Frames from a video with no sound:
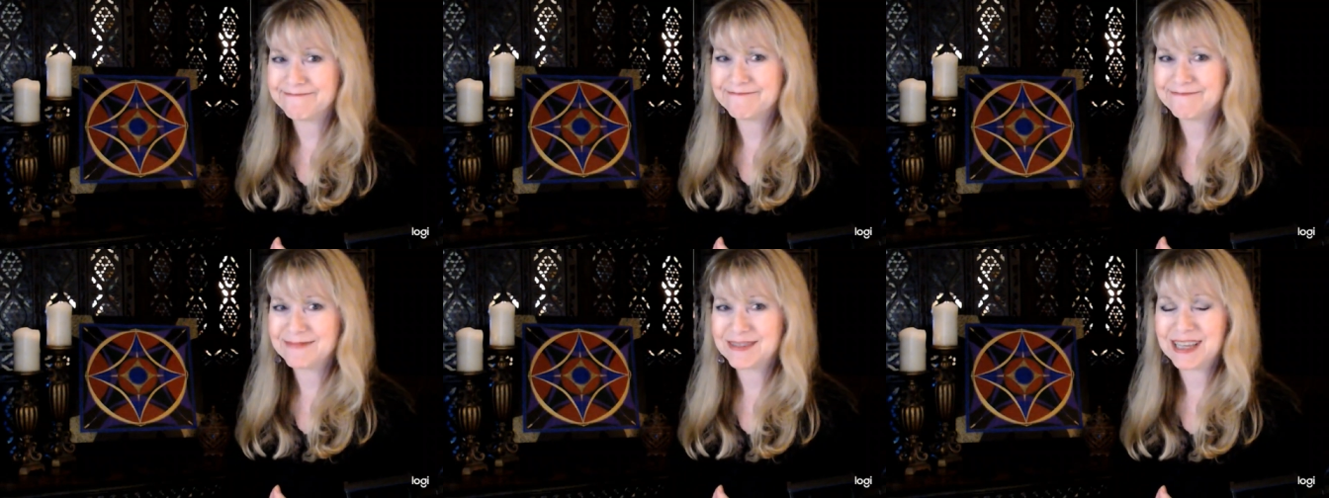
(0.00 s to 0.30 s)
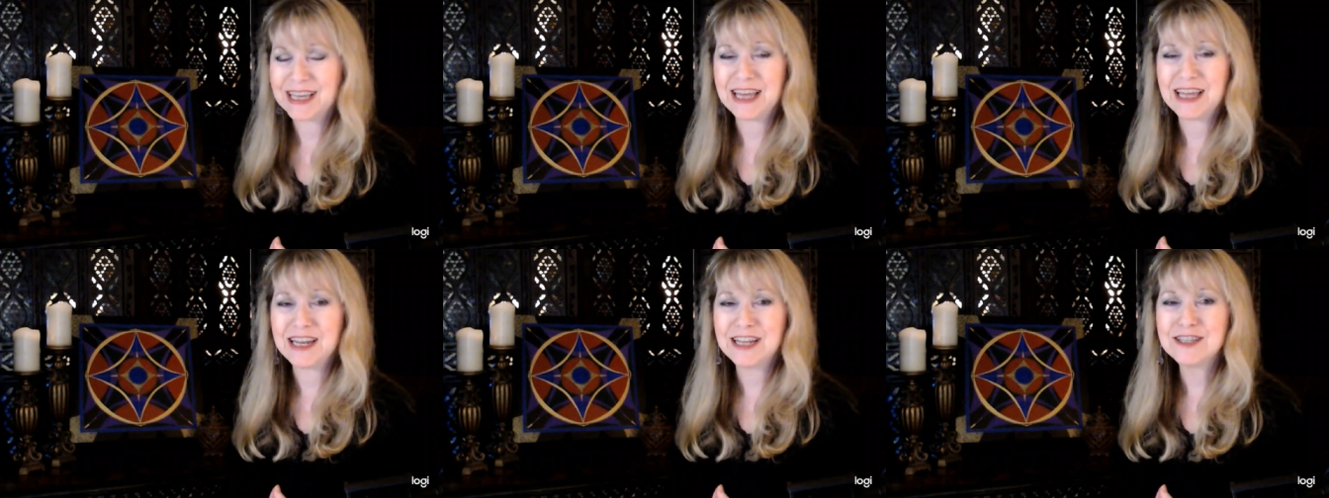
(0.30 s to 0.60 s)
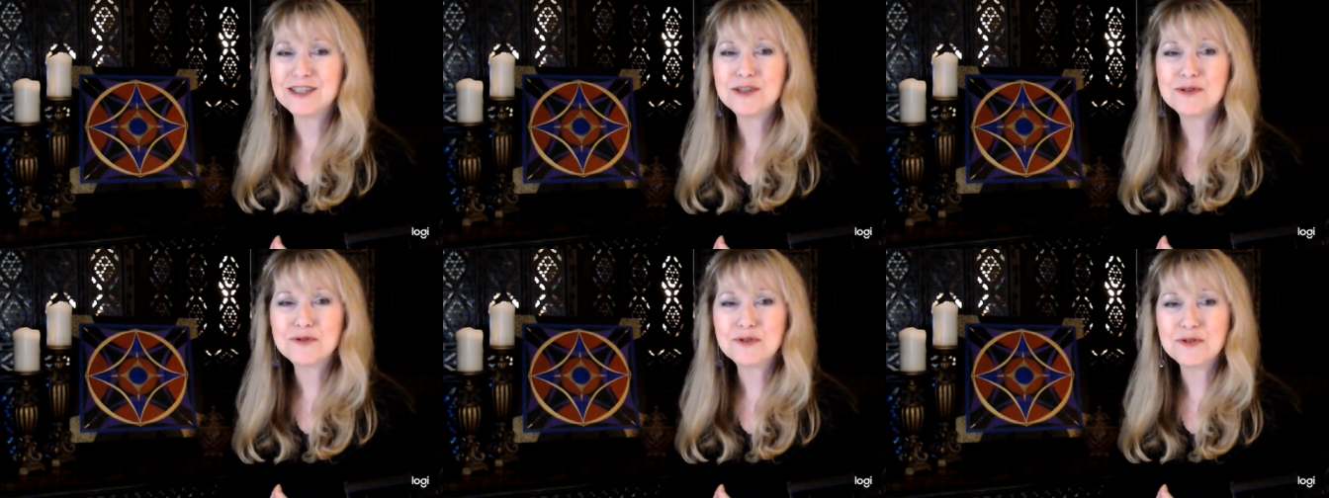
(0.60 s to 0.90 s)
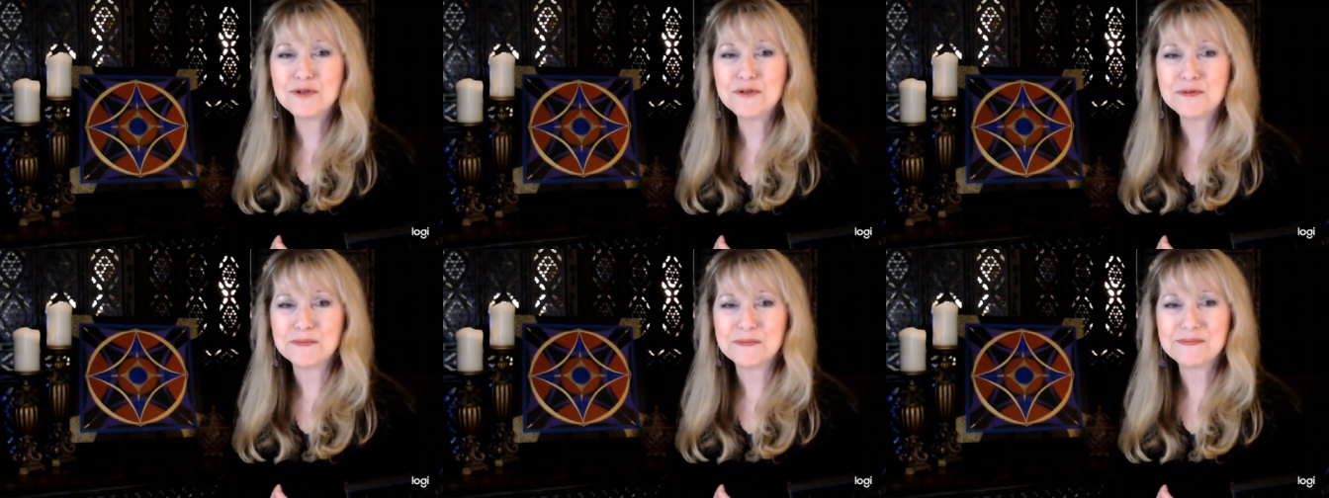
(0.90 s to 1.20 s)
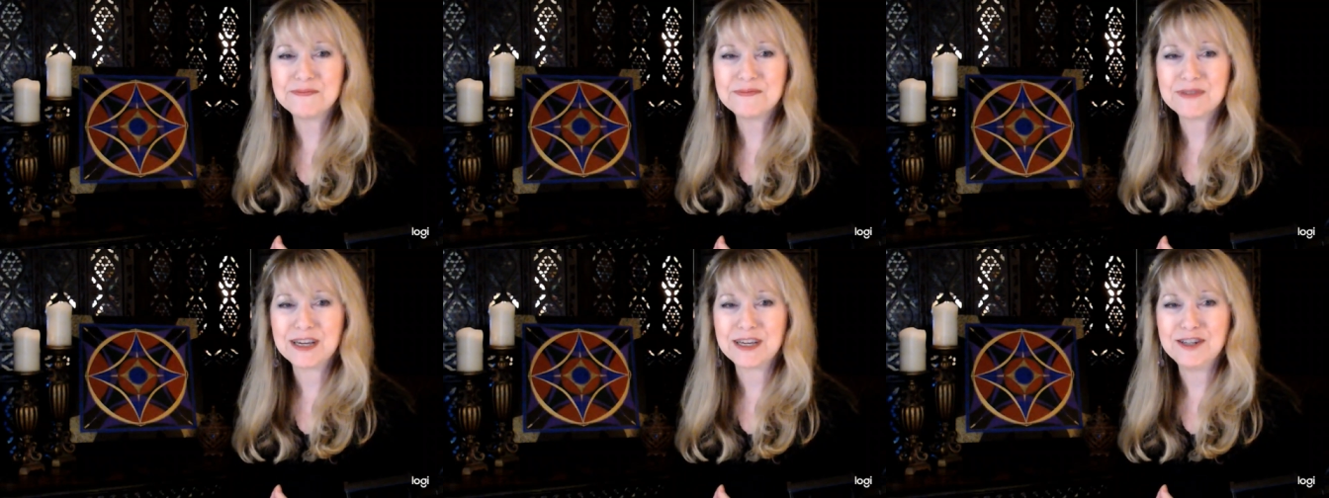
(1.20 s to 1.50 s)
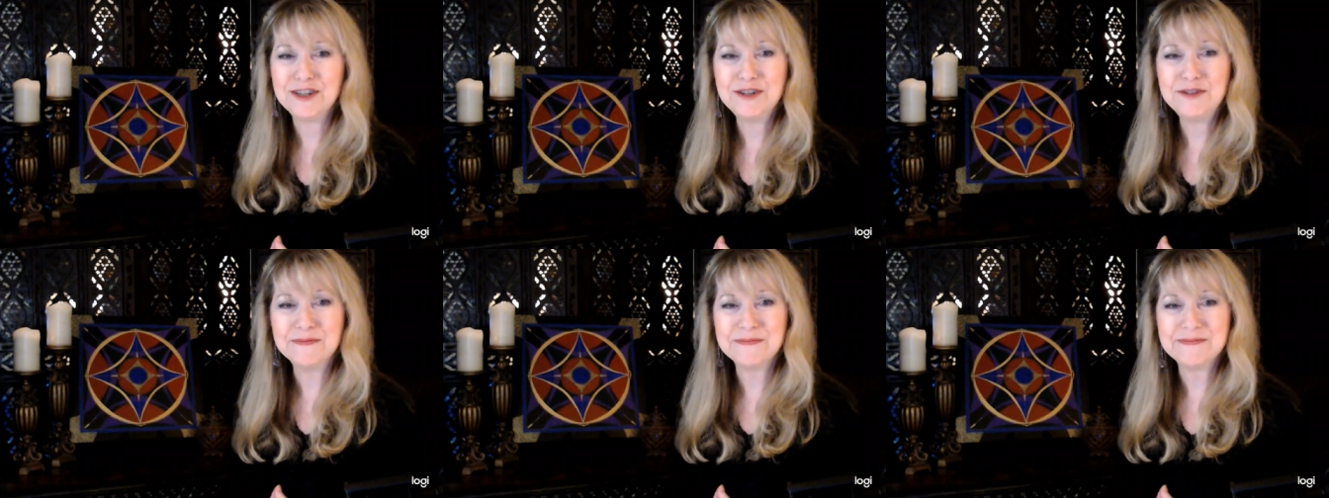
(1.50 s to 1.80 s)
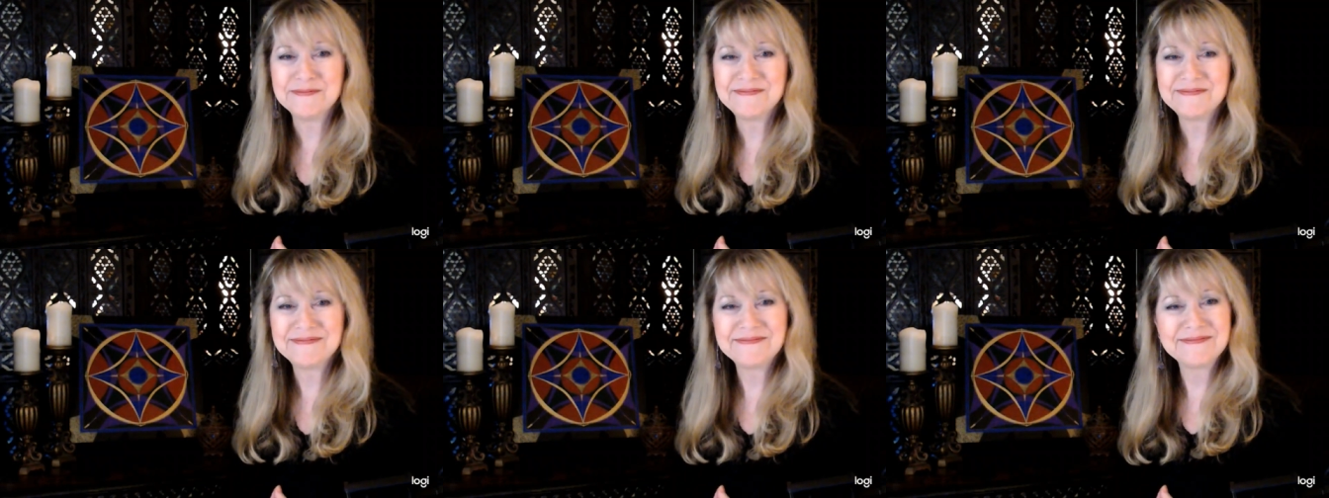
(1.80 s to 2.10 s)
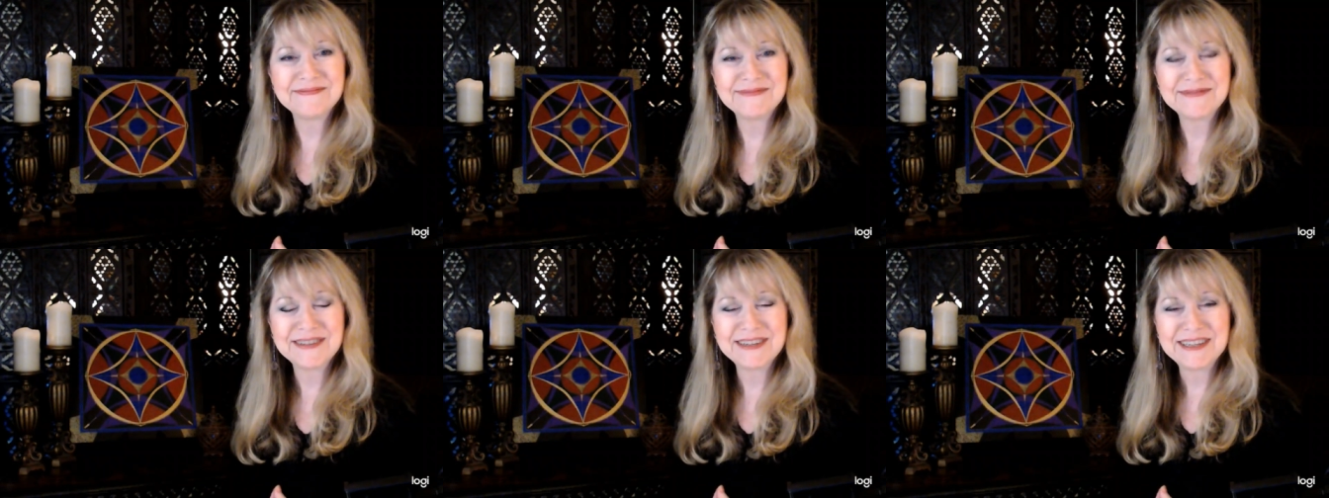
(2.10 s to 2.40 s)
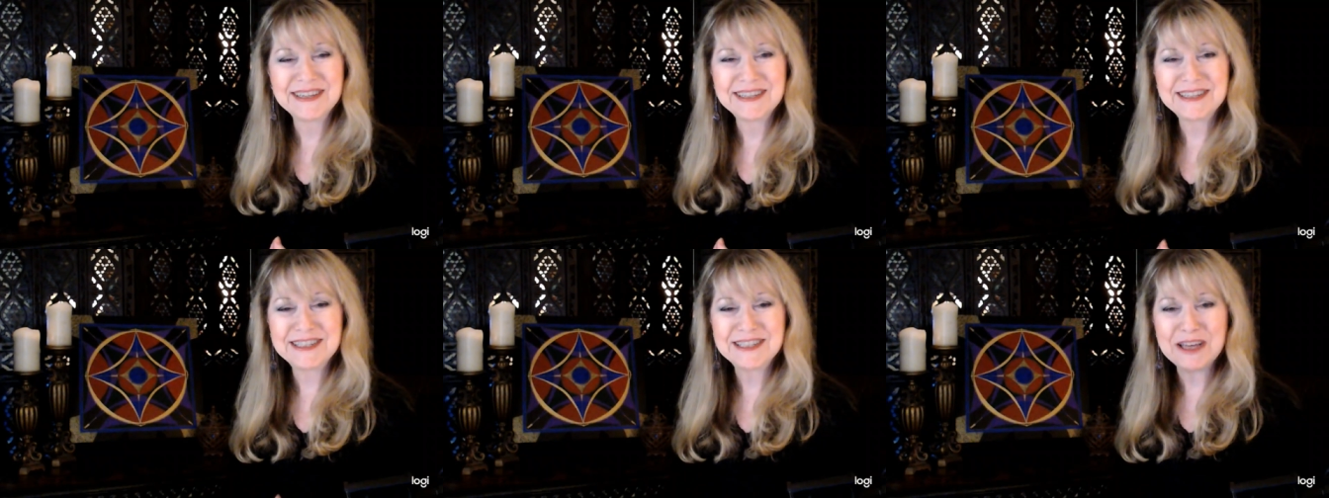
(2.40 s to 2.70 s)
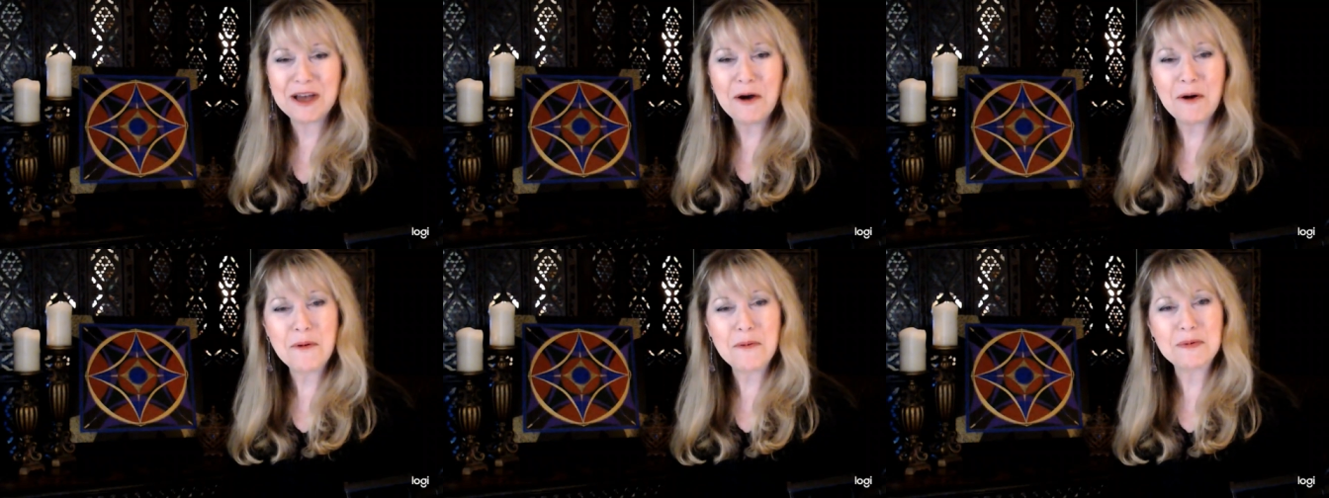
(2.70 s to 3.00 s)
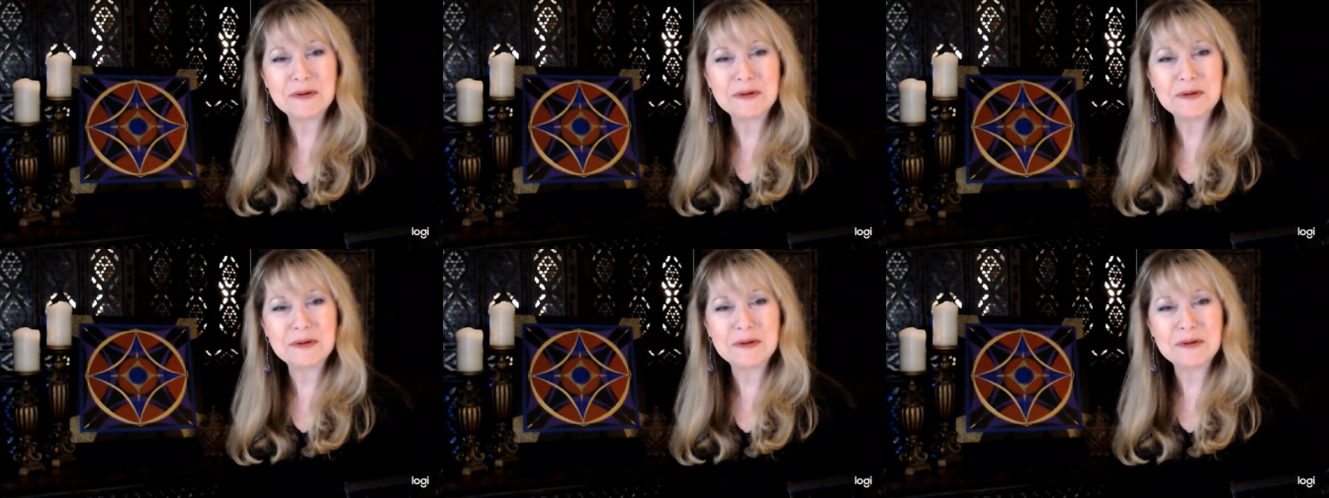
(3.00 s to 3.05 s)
And it's so true. I do. So